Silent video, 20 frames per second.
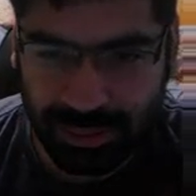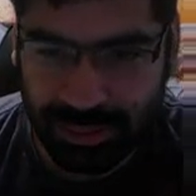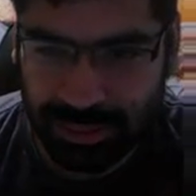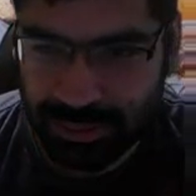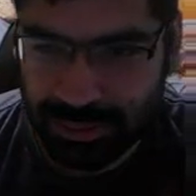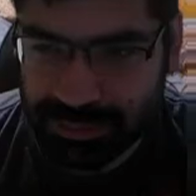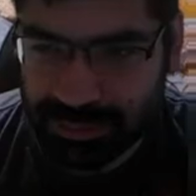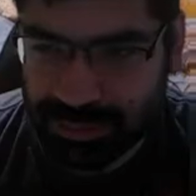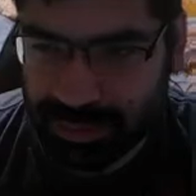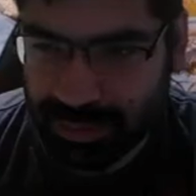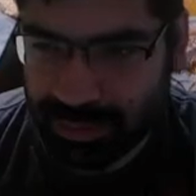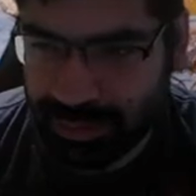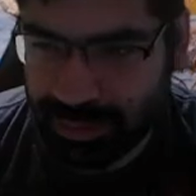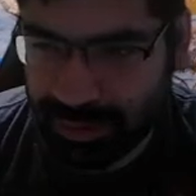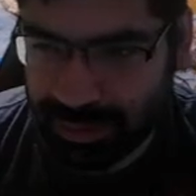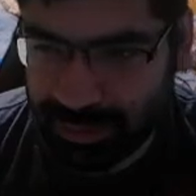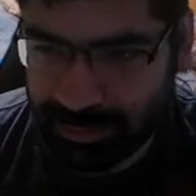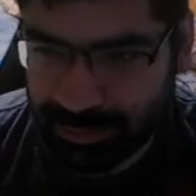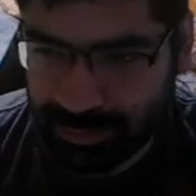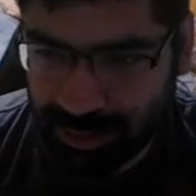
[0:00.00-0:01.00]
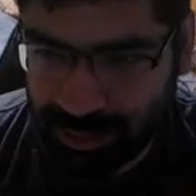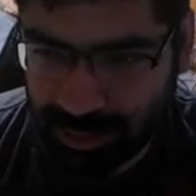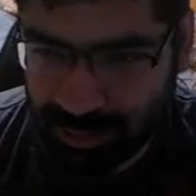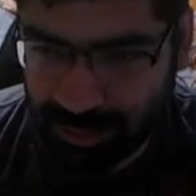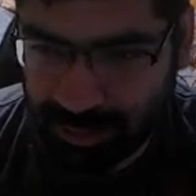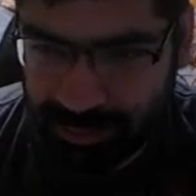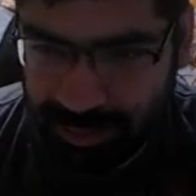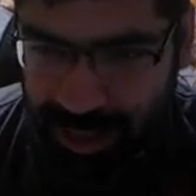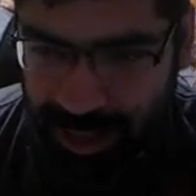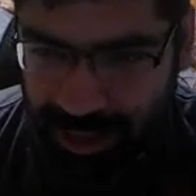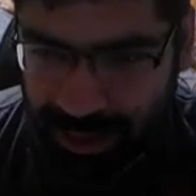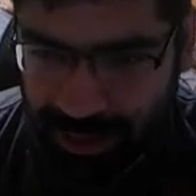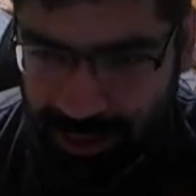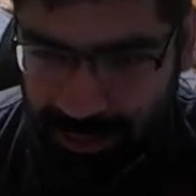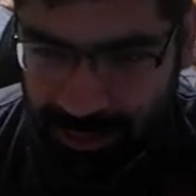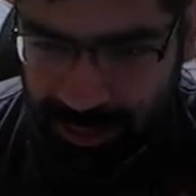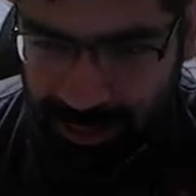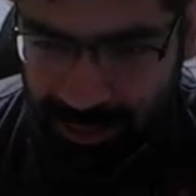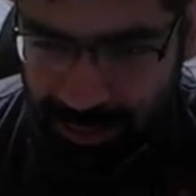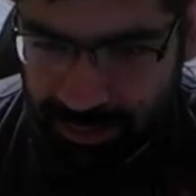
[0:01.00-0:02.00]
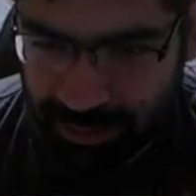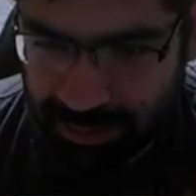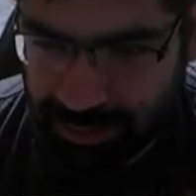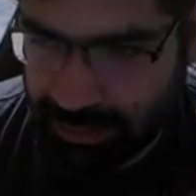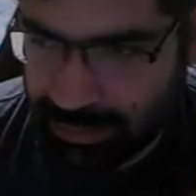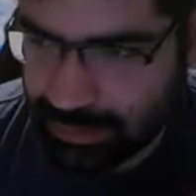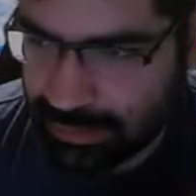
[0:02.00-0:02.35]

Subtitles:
So let me go back quickly.